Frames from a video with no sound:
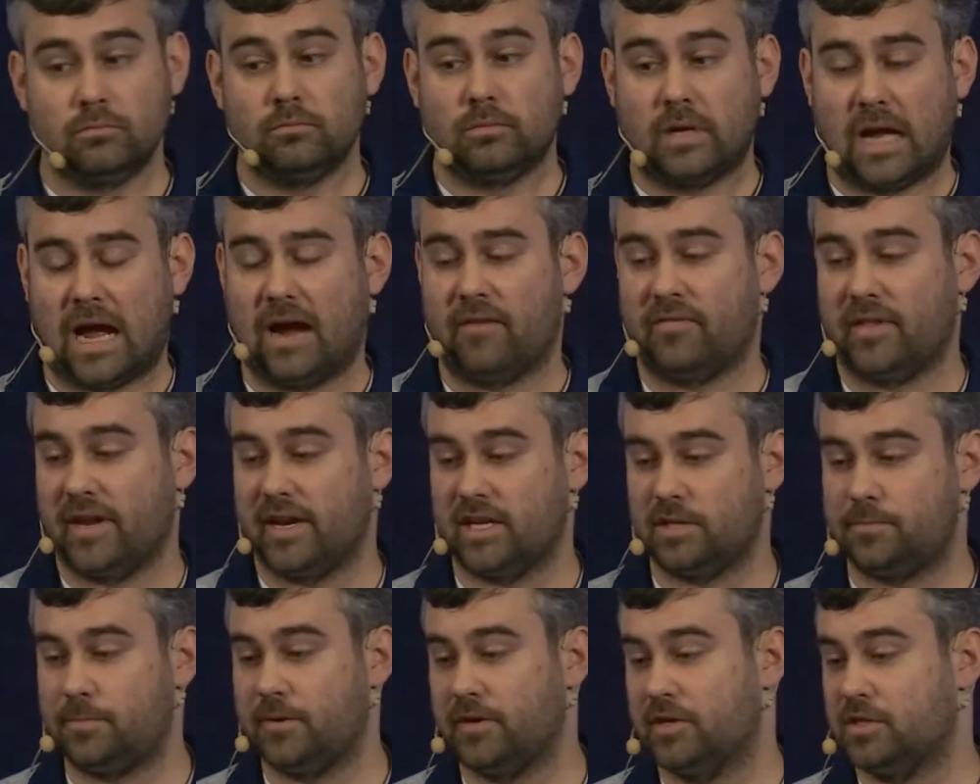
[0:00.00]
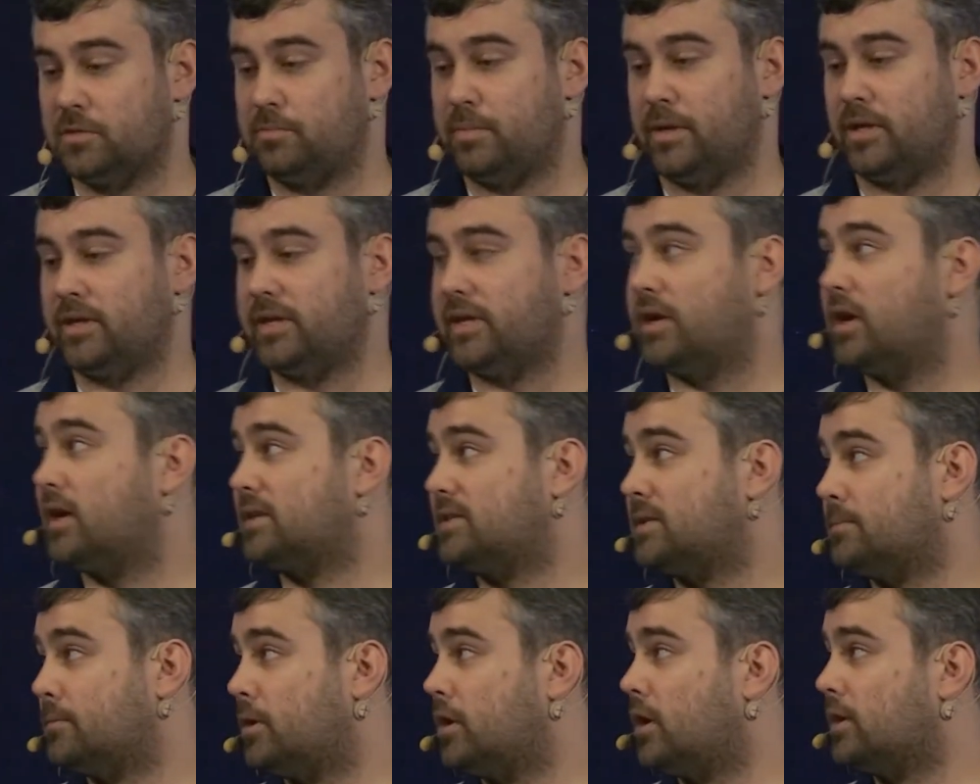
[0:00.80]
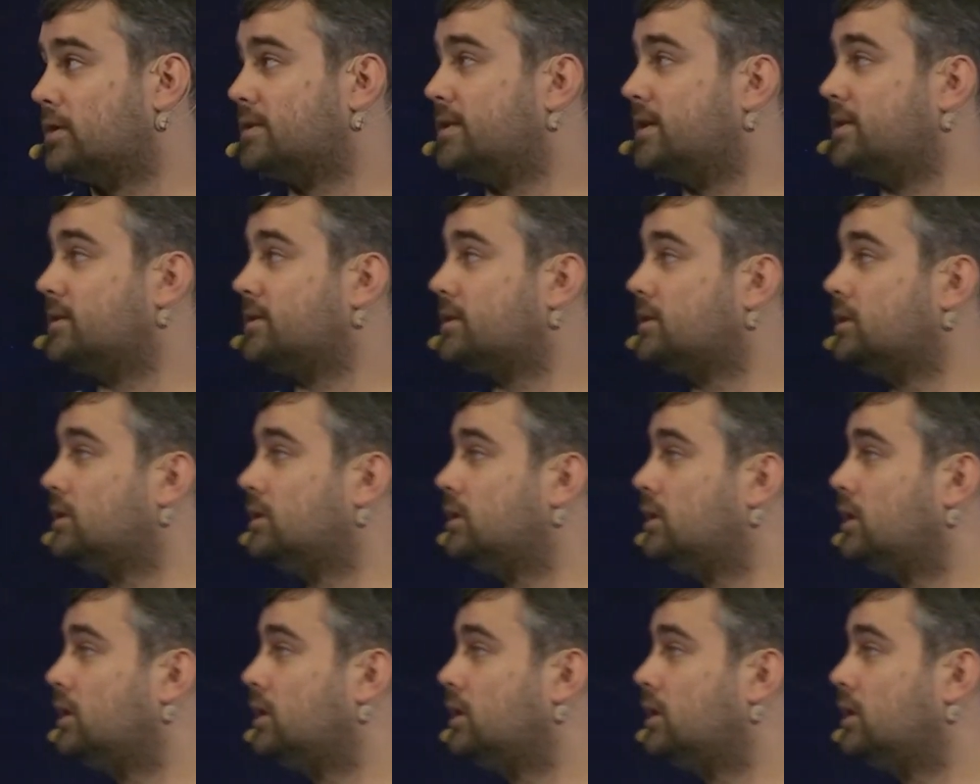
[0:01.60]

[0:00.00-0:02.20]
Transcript: have that experience building custom content.